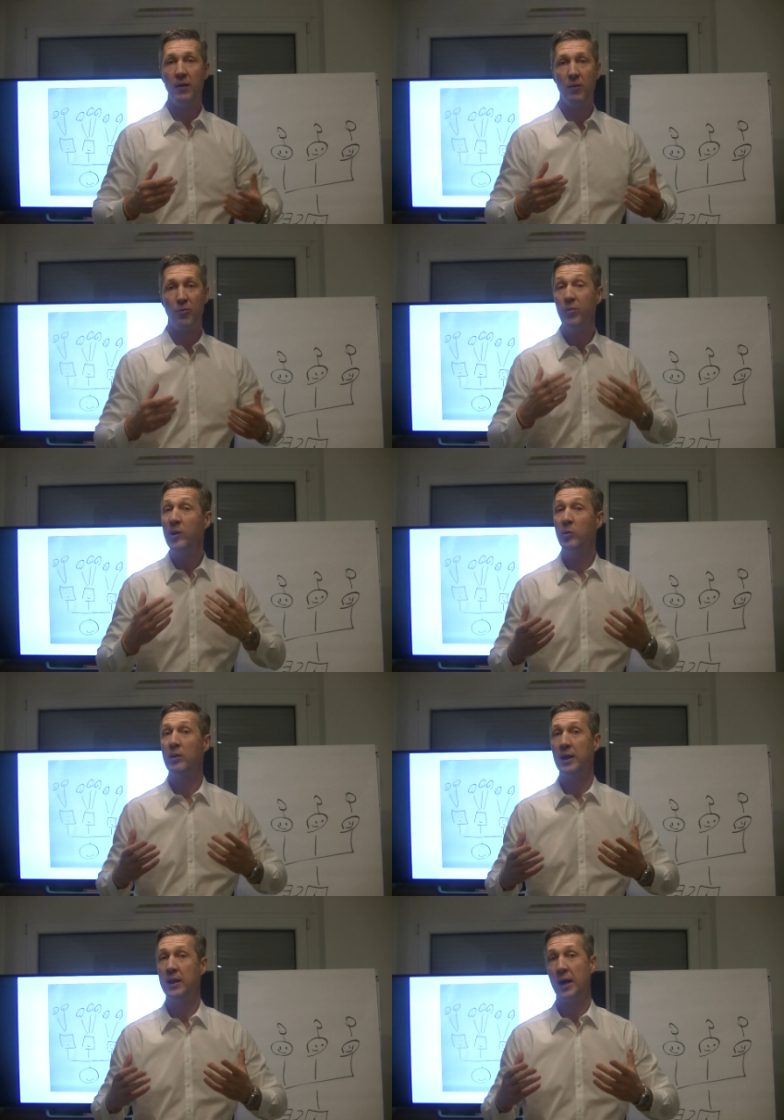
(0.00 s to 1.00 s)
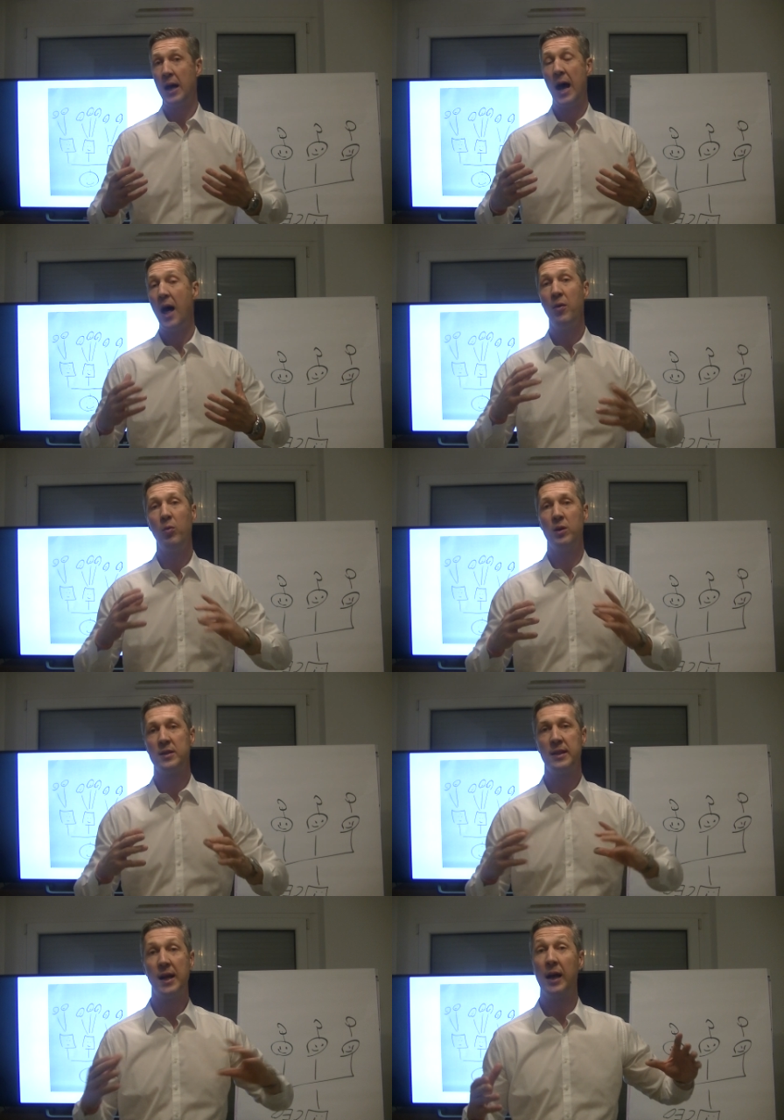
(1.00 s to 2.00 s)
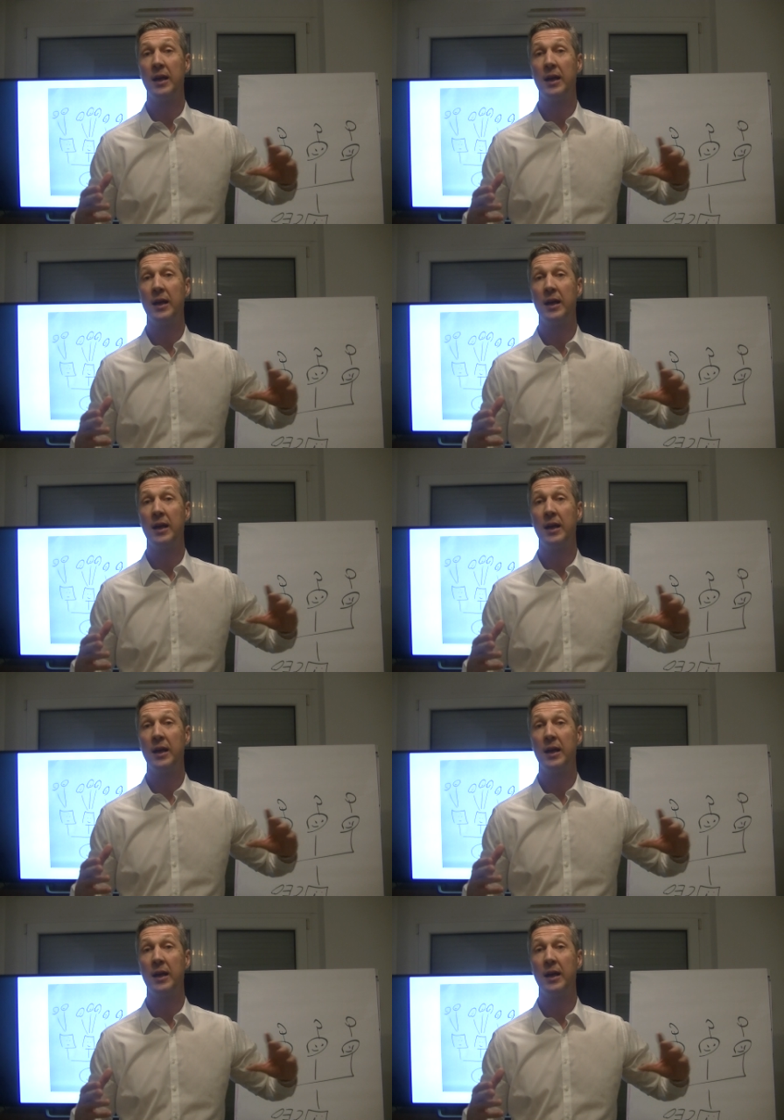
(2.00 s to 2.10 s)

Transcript: frequently are the ones that are